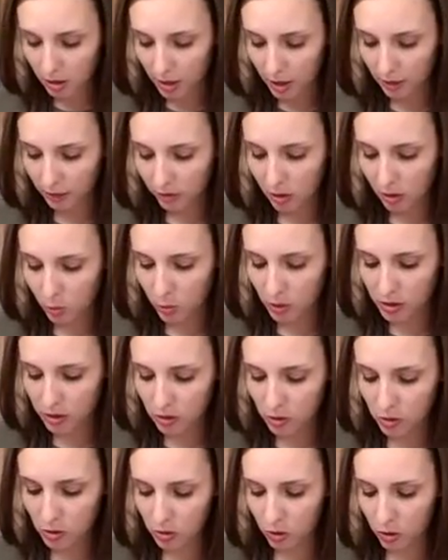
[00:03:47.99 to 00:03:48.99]
If the
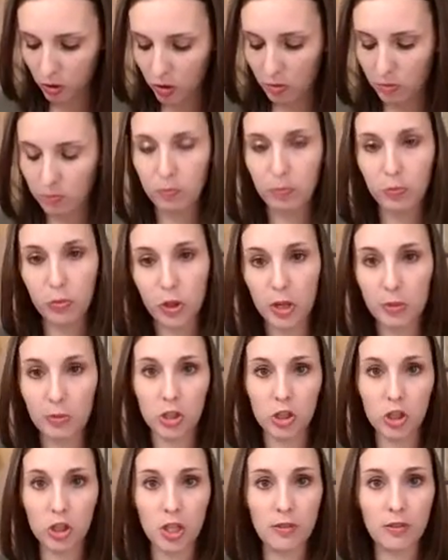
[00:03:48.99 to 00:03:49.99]
whiskers are pretty
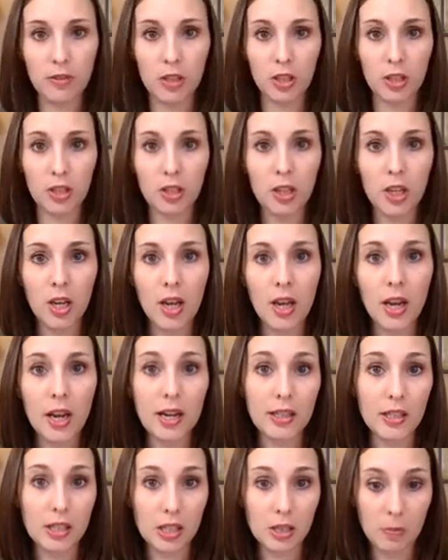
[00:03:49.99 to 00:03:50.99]
much even,
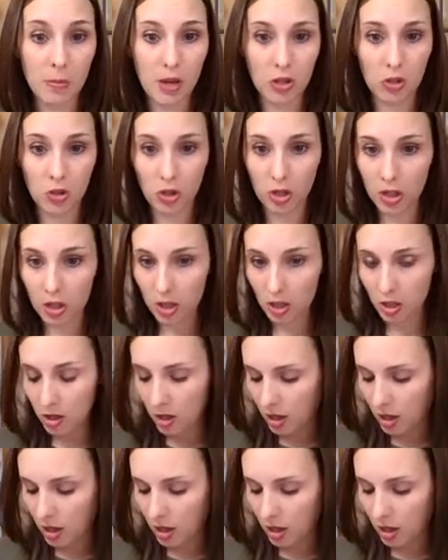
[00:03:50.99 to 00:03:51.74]
it's symmetric.